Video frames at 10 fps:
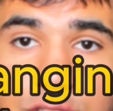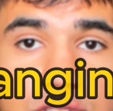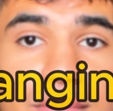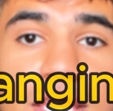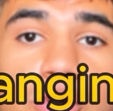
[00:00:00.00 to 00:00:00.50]

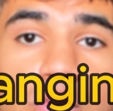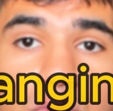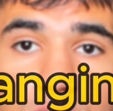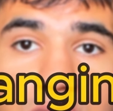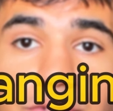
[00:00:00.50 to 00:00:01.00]
doesn't make your
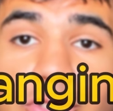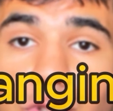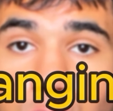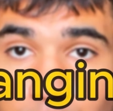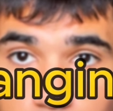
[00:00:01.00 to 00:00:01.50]

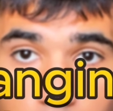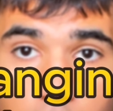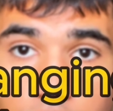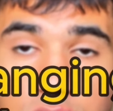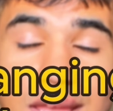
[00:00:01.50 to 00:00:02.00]
workouts too
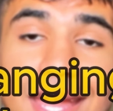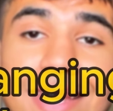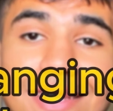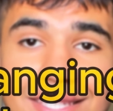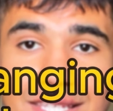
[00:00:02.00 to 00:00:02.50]
long,
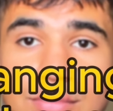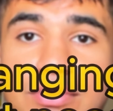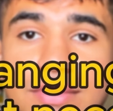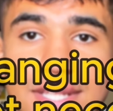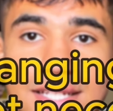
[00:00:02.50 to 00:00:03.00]
and keep
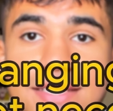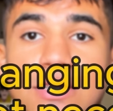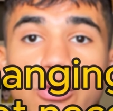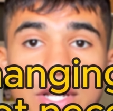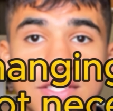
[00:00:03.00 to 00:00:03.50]

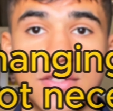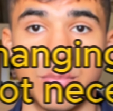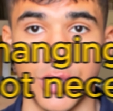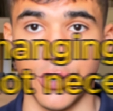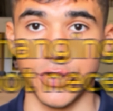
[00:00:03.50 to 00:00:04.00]
that rest
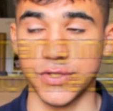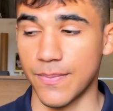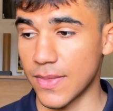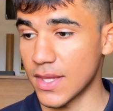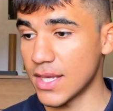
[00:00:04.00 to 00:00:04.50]
period.
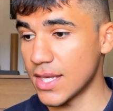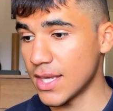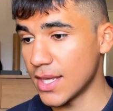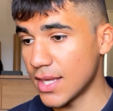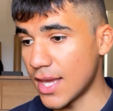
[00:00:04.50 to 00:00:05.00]

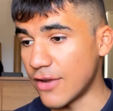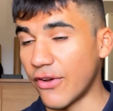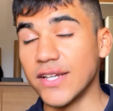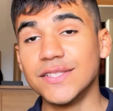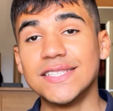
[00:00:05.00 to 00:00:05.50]
And
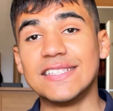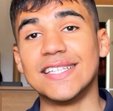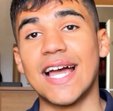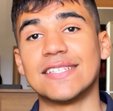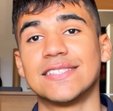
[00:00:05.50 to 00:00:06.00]
finally, the
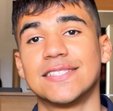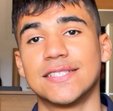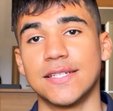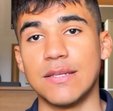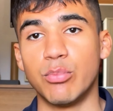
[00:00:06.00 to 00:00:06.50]

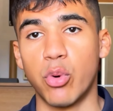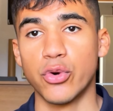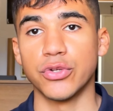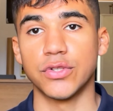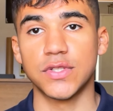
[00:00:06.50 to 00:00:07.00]
last
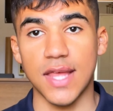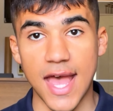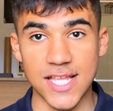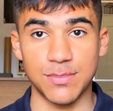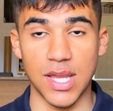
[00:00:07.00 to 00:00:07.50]
important
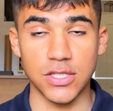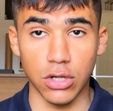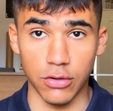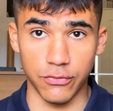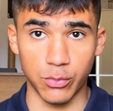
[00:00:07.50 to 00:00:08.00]
aspect
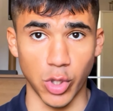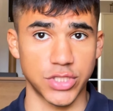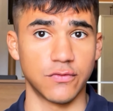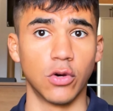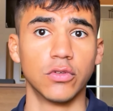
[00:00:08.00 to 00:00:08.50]
of
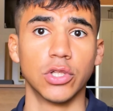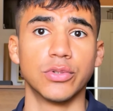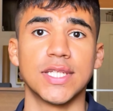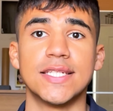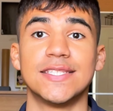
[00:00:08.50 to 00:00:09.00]
progressive
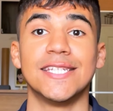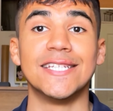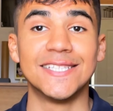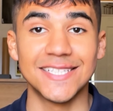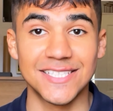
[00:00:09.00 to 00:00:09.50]
overload is the
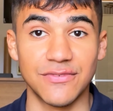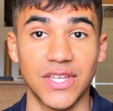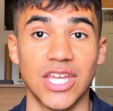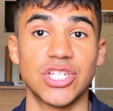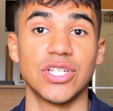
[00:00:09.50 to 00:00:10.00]

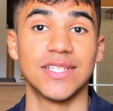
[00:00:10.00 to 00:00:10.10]
intensification